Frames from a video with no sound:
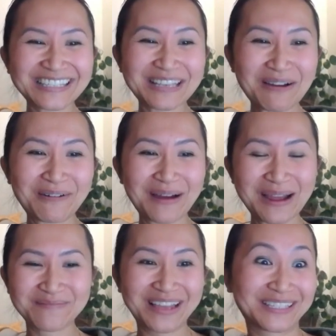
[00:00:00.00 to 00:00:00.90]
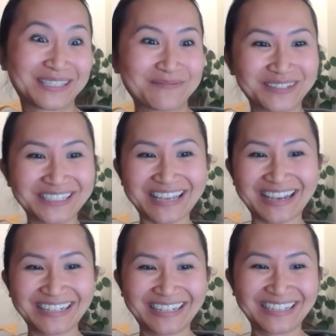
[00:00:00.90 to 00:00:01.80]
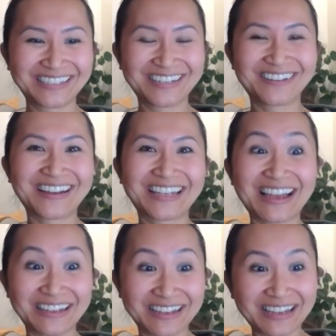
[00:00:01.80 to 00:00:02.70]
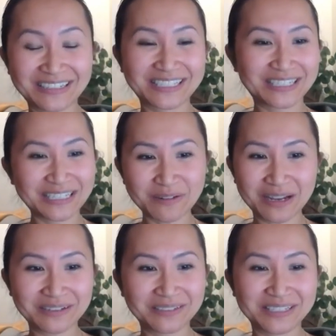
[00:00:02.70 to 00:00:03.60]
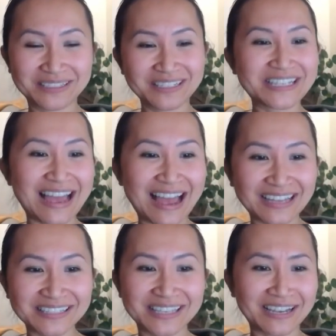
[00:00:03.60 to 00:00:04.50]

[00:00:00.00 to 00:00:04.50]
so I'm like super excited. You know, I did the DATs.